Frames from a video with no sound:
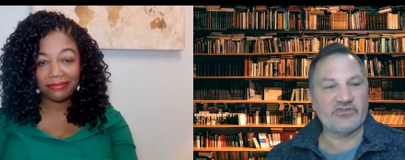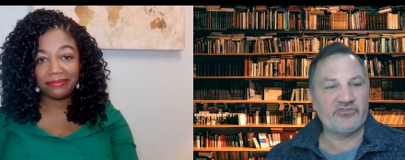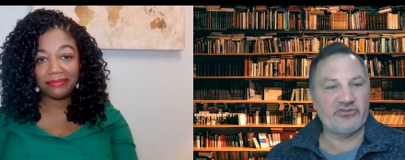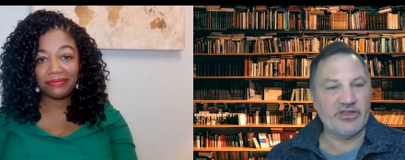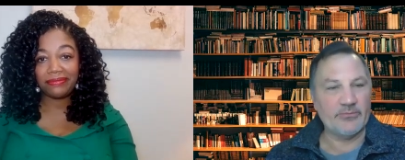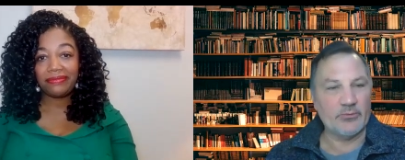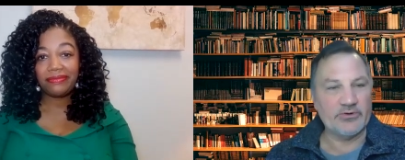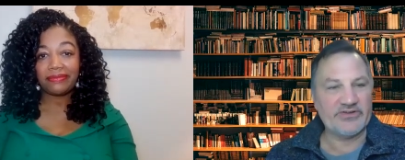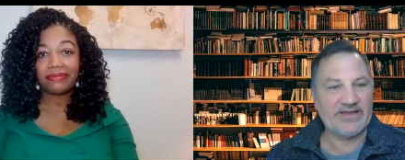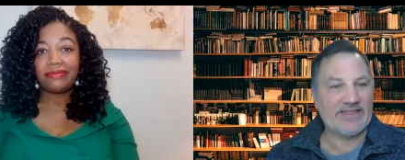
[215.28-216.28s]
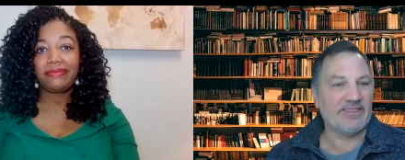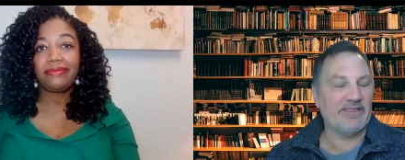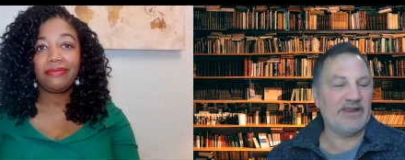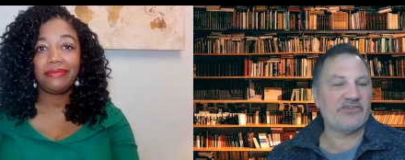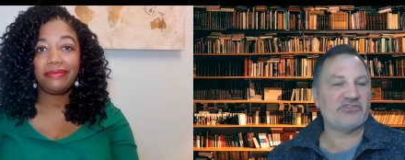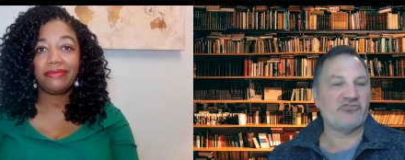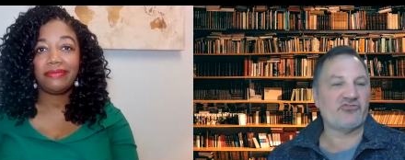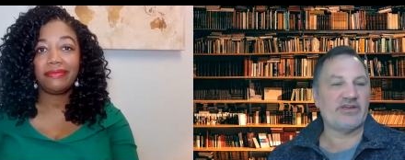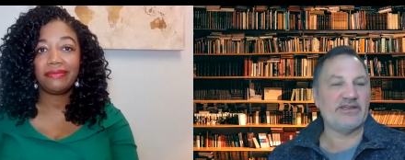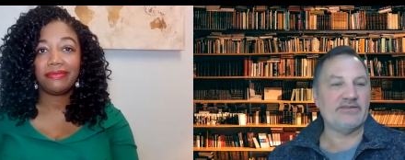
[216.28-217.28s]
Speaker 1: are turning more to athletics to
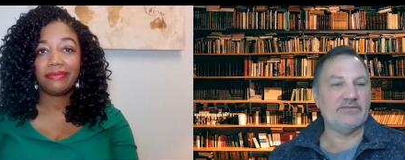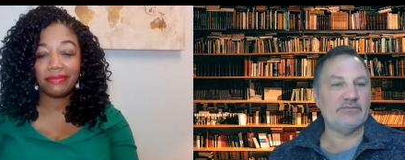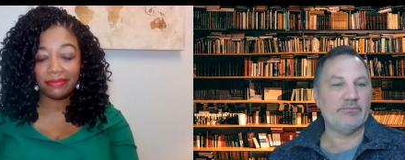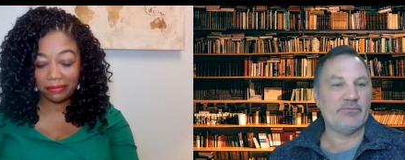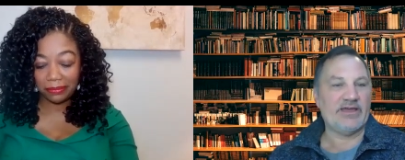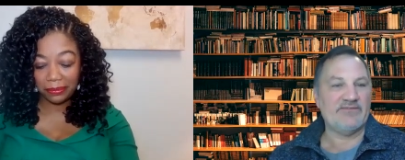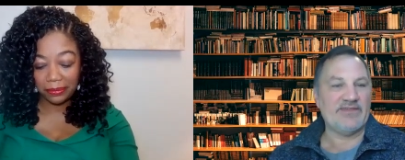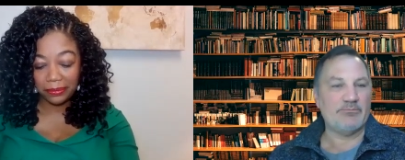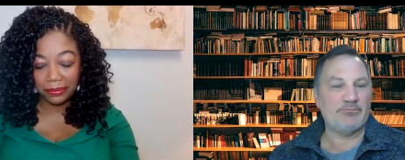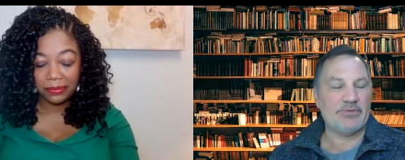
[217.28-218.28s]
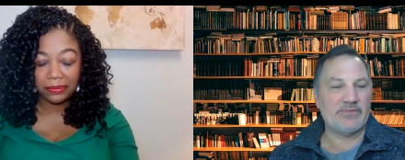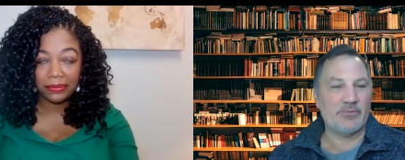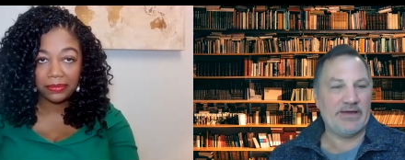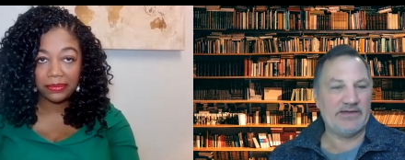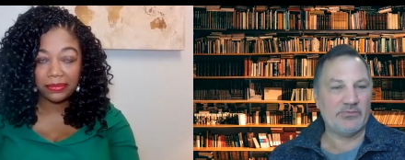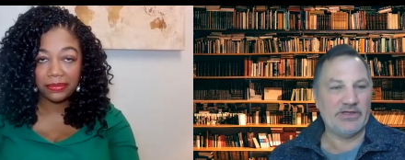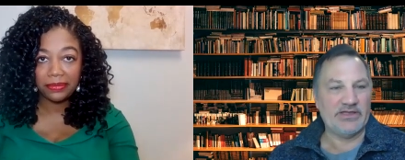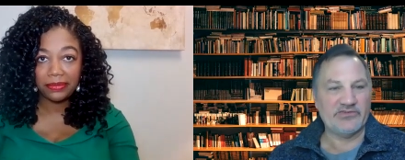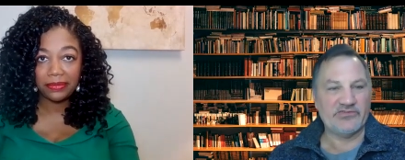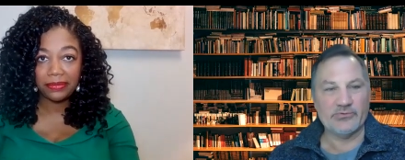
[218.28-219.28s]
try and have that be their pathway
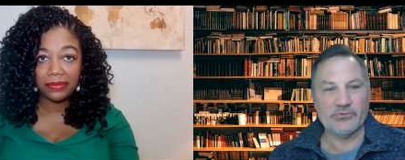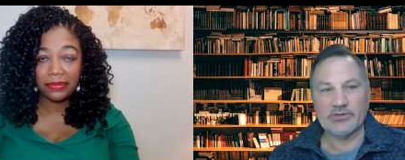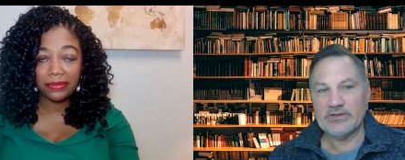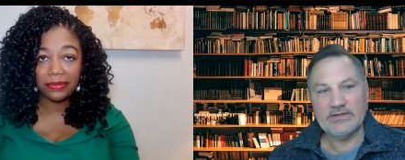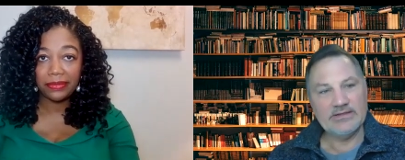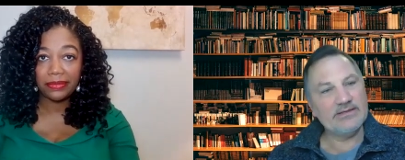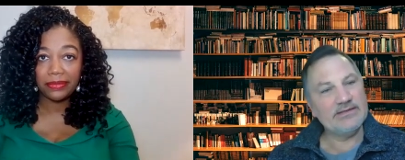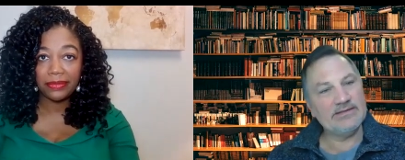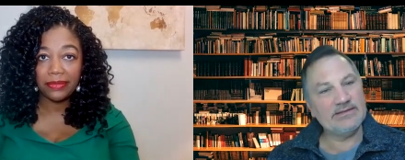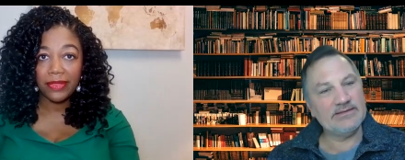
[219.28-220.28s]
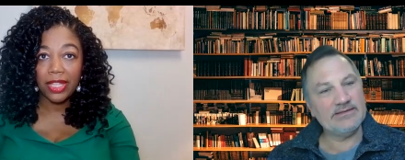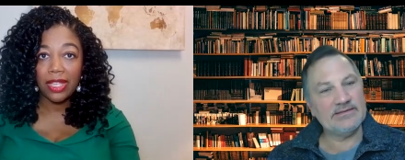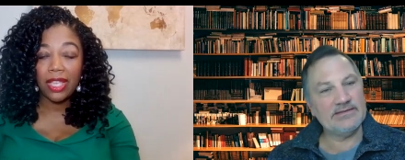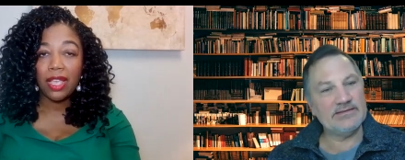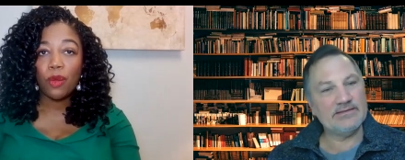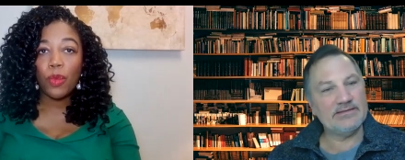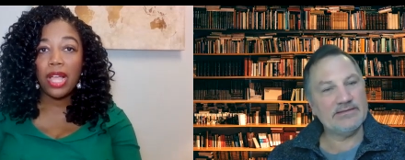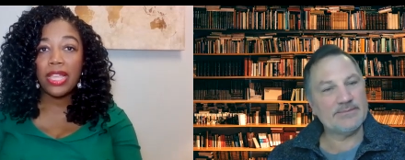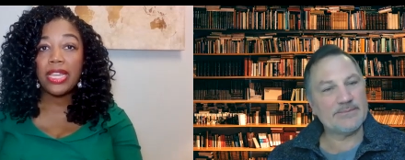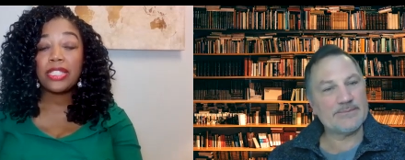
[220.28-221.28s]
into school?
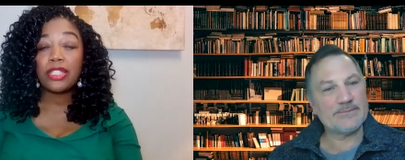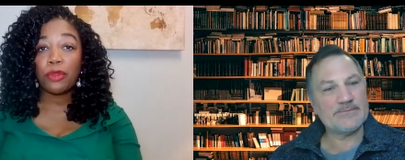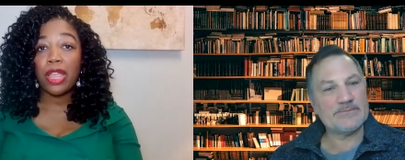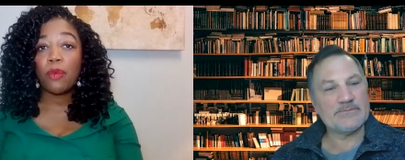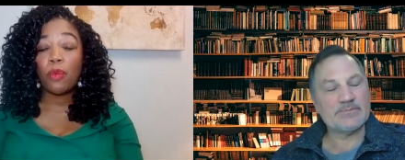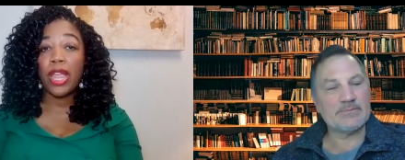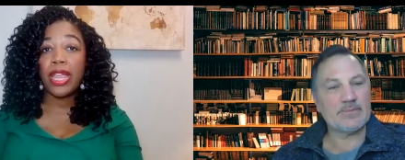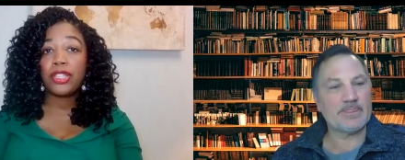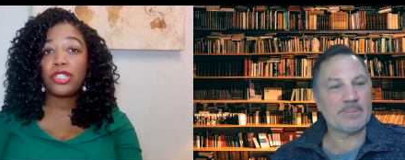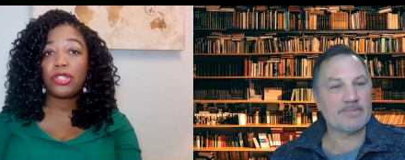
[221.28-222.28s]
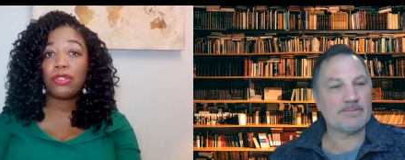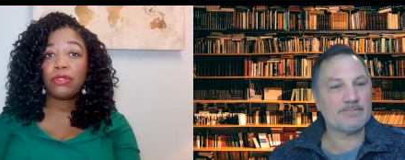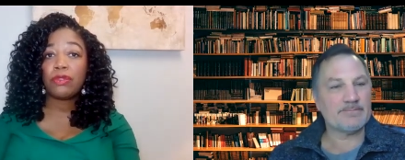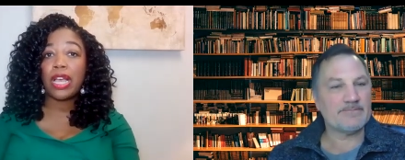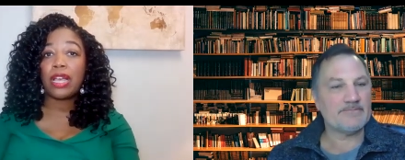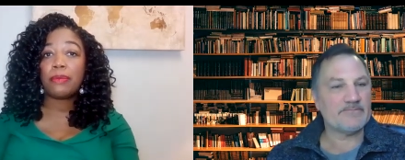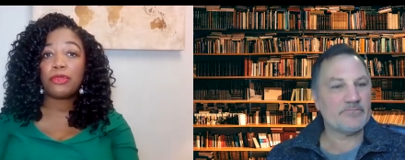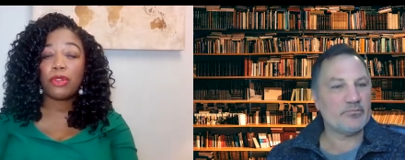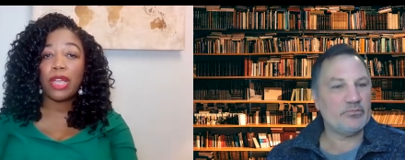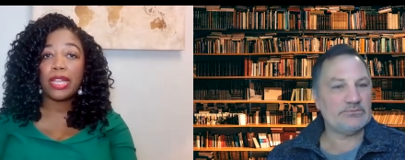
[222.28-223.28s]
Speaker 2: Well, it is a great way to
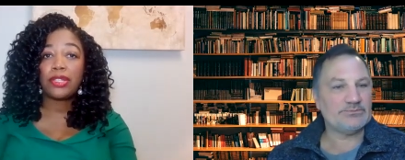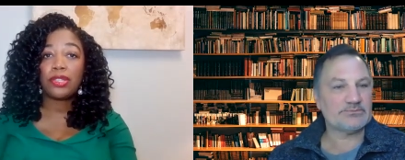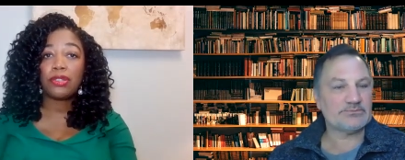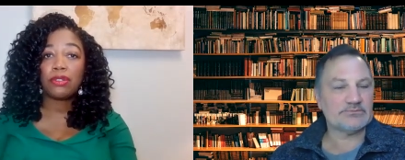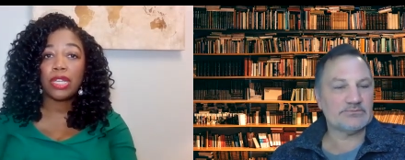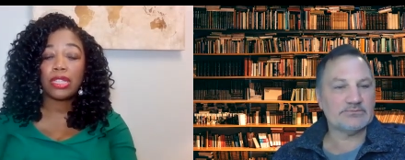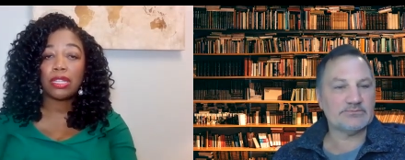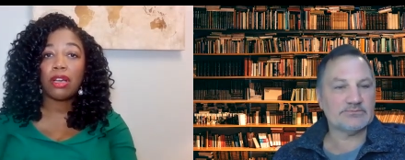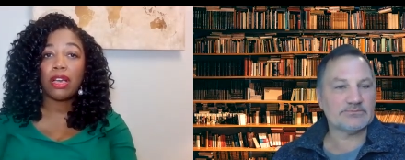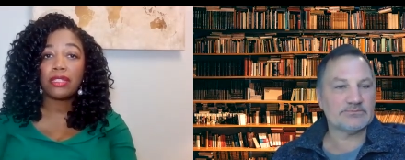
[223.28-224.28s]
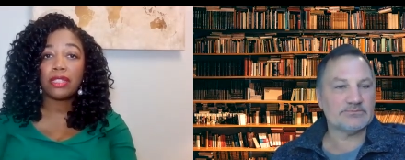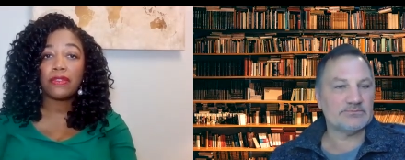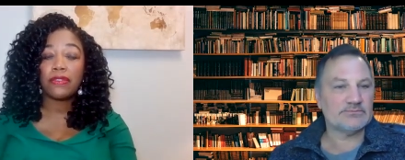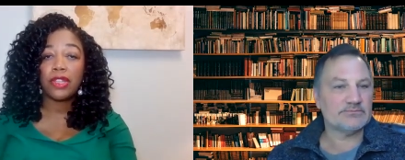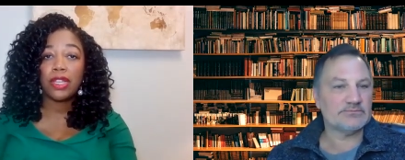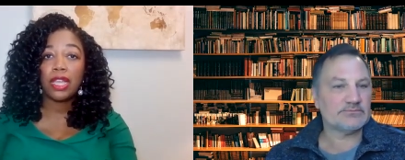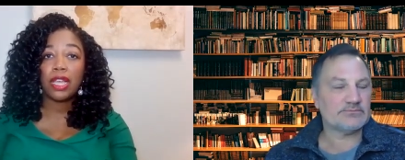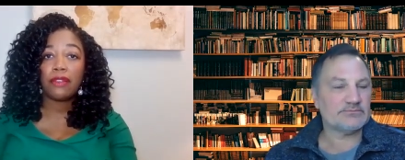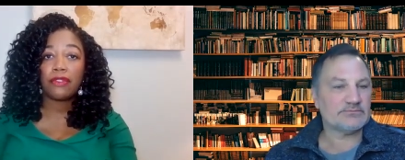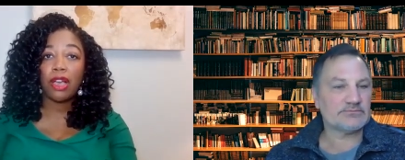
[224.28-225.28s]
um, try to cut the cost of
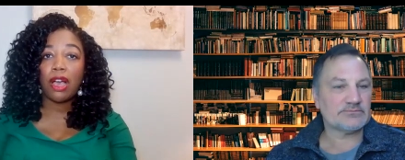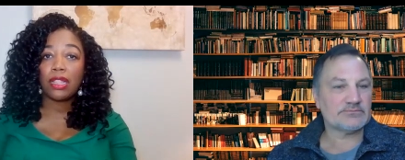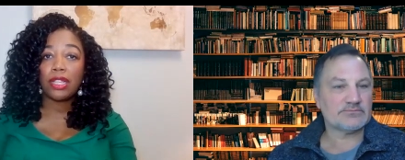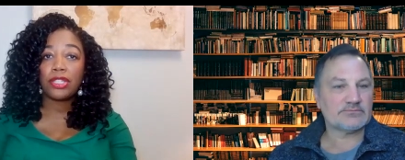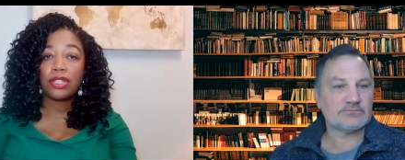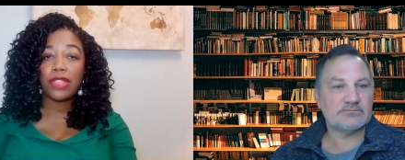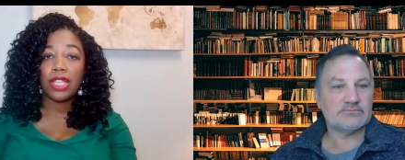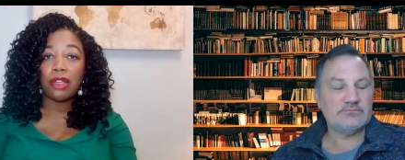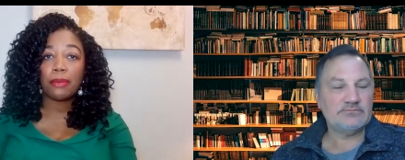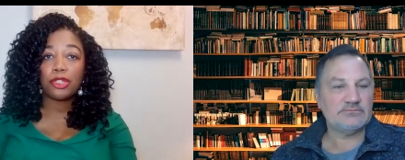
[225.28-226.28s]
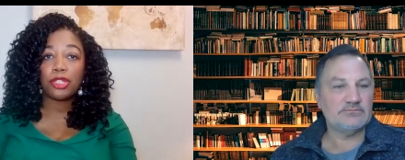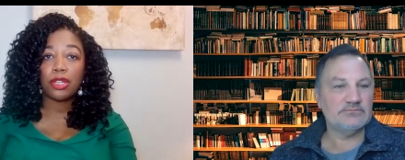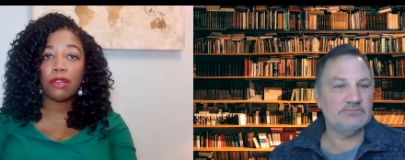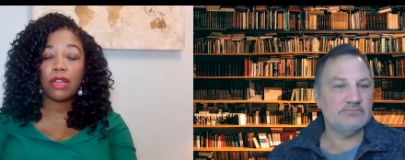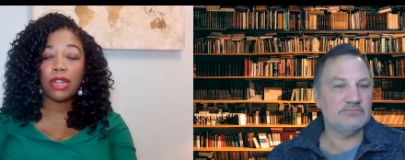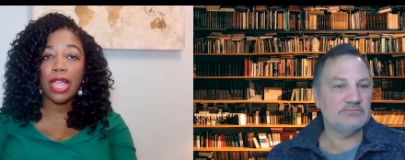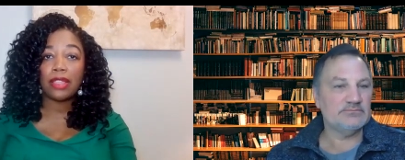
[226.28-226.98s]
of college if they're able to go on